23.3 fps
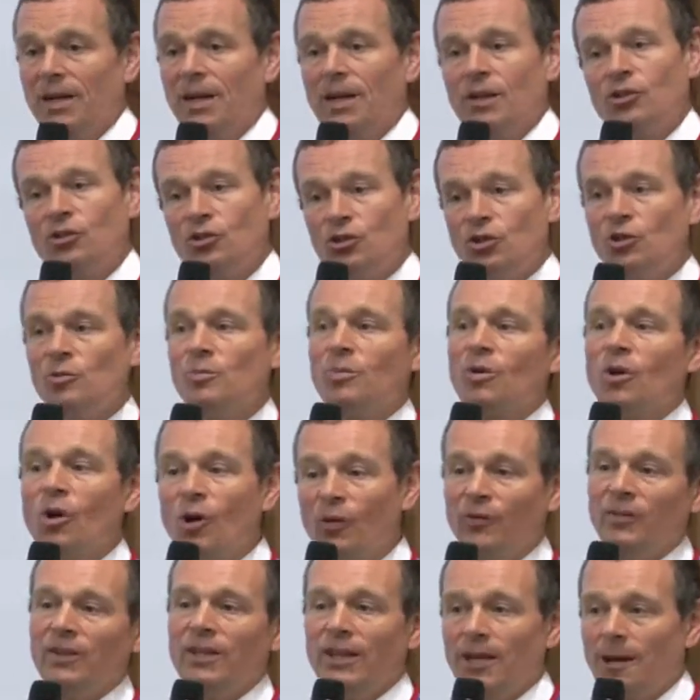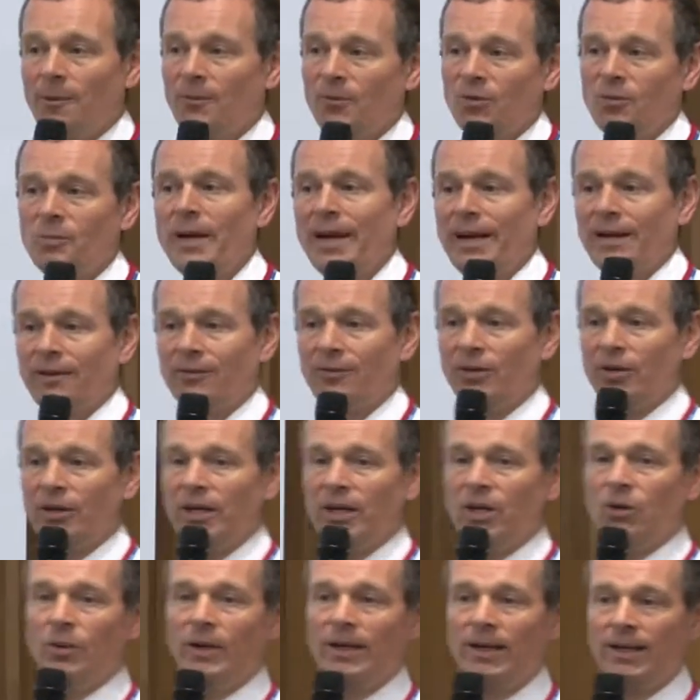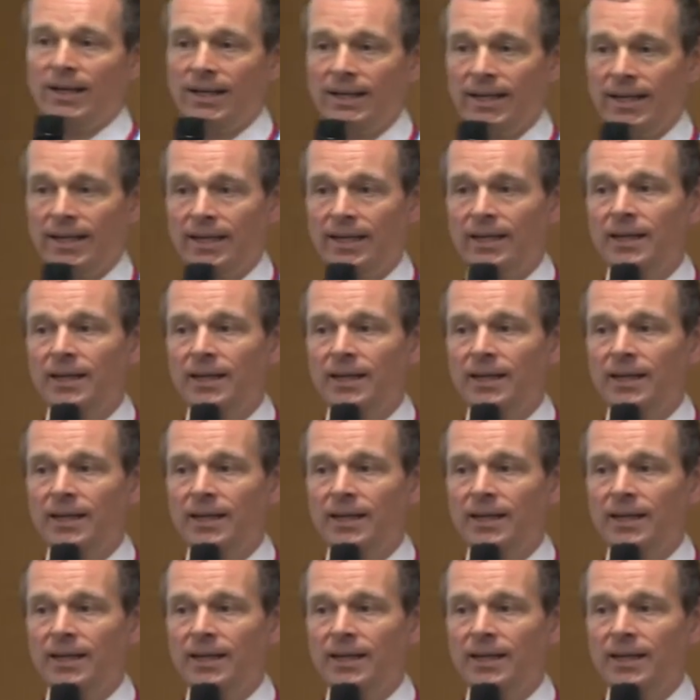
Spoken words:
the tumour often comes back very quickly.